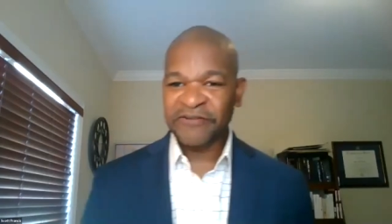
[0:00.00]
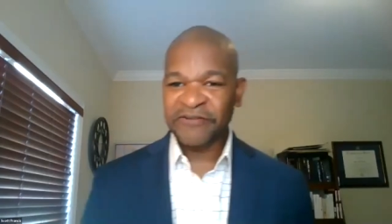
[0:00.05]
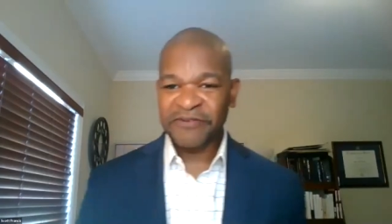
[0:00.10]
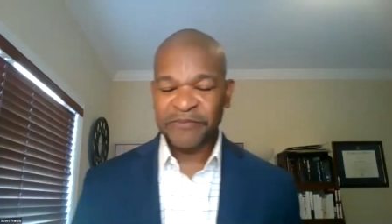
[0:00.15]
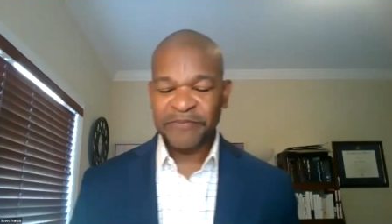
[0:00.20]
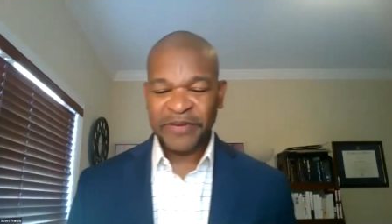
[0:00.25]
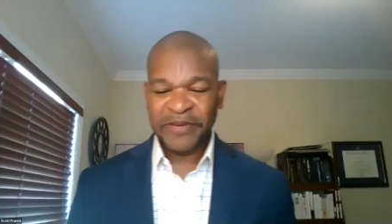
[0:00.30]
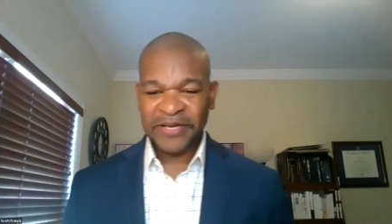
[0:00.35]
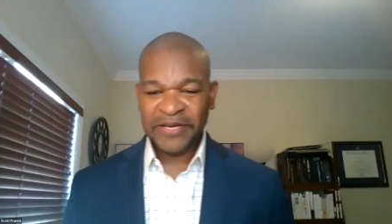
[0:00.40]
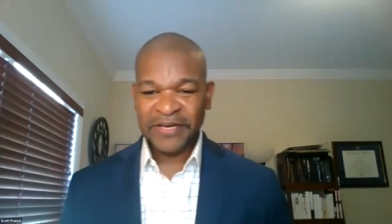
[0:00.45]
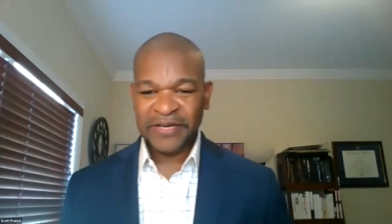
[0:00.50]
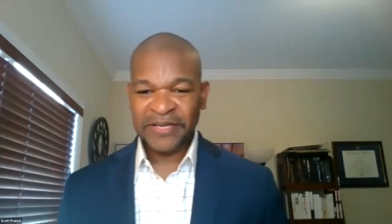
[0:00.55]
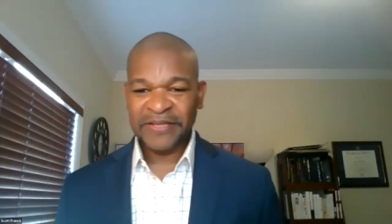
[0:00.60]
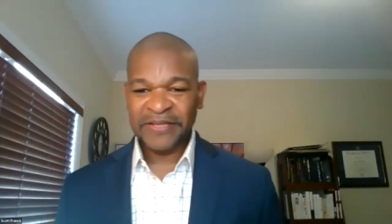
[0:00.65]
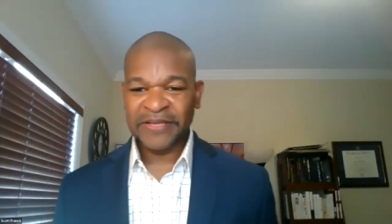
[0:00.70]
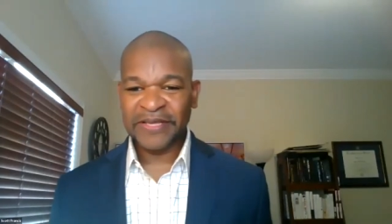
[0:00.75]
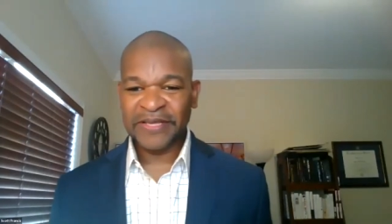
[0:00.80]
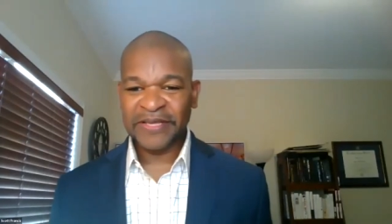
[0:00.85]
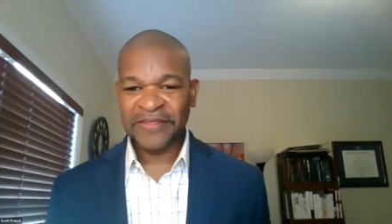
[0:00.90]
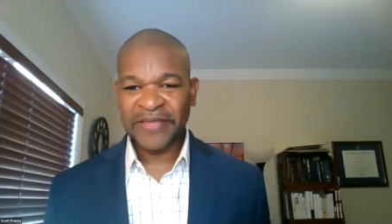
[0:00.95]
have you been
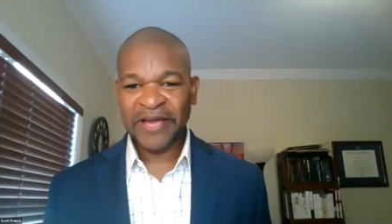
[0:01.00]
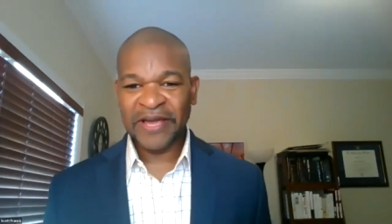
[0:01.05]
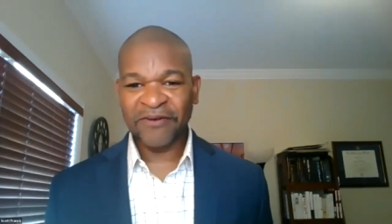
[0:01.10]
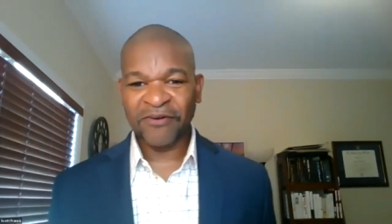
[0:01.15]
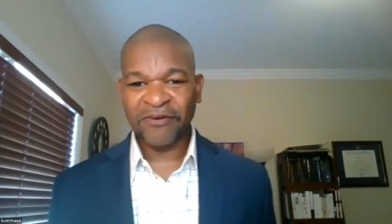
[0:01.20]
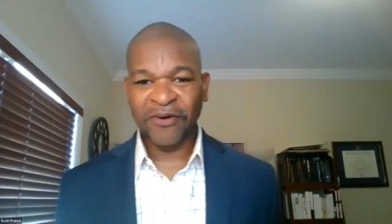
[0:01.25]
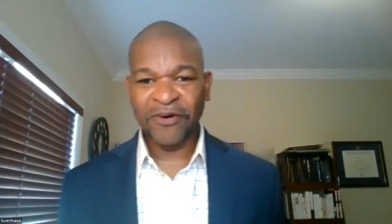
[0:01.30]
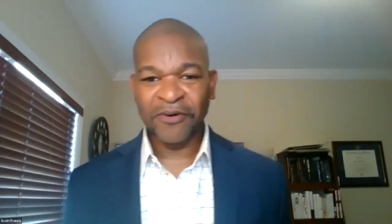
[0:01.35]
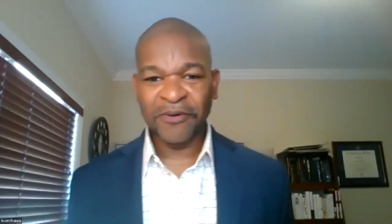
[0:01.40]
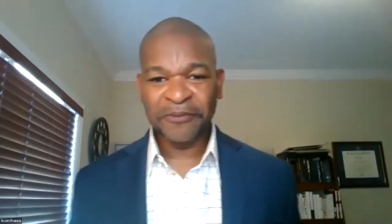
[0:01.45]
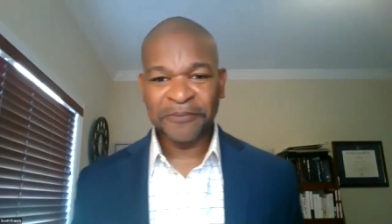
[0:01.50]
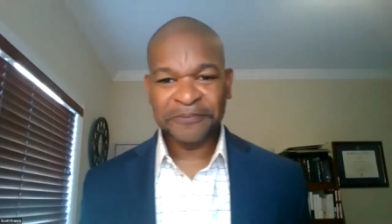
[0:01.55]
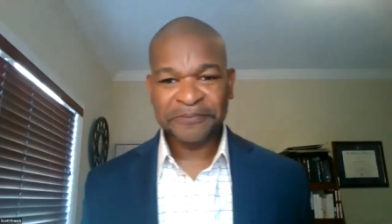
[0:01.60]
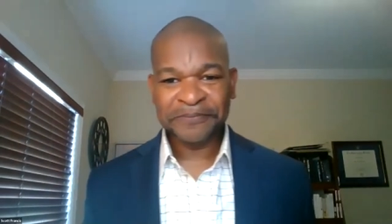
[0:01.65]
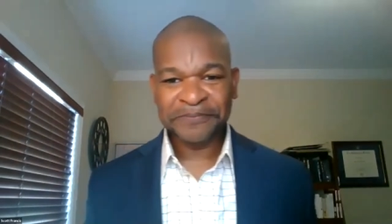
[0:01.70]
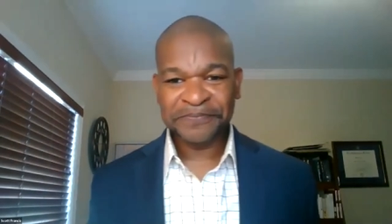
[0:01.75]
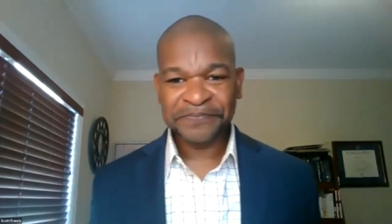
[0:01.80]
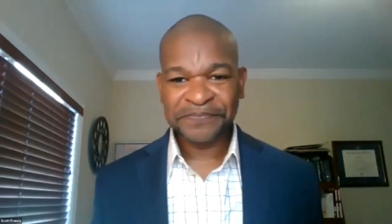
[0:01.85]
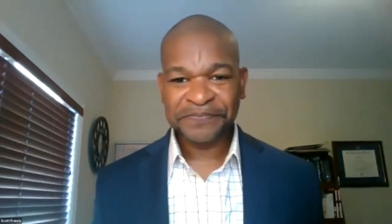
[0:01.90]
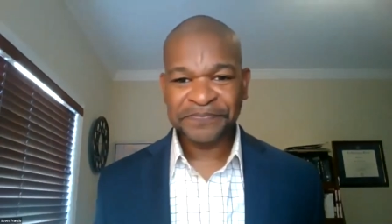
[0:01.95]
in, in that role?
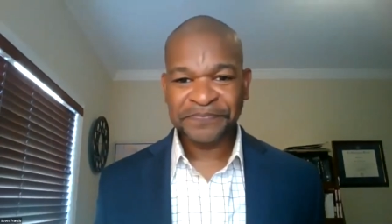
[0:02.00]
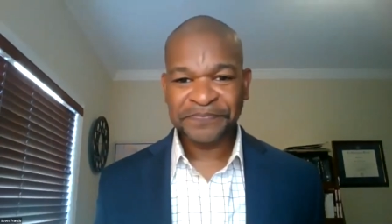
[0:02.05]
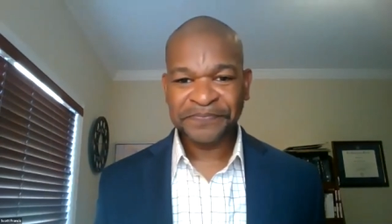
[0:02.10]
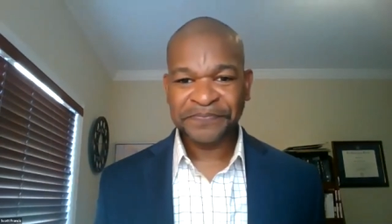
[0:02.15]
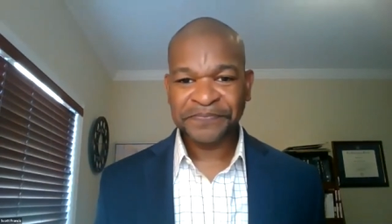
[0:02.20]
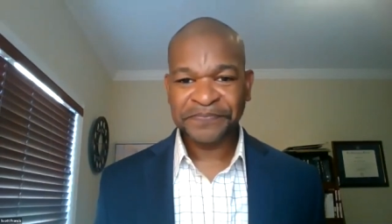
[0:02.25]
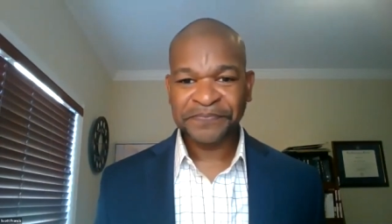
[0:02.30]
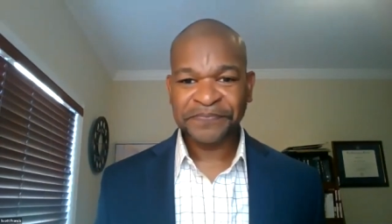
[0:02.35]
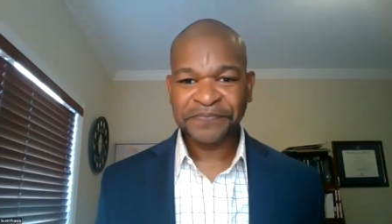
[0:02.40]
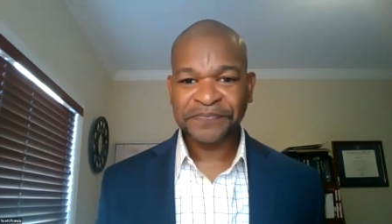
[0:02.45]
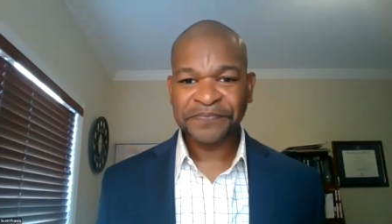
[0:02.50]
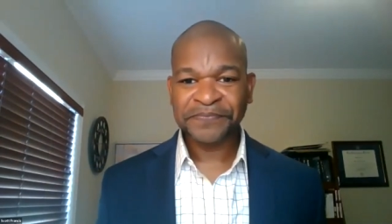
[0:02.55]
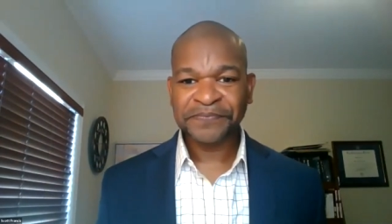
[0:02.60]
Well, in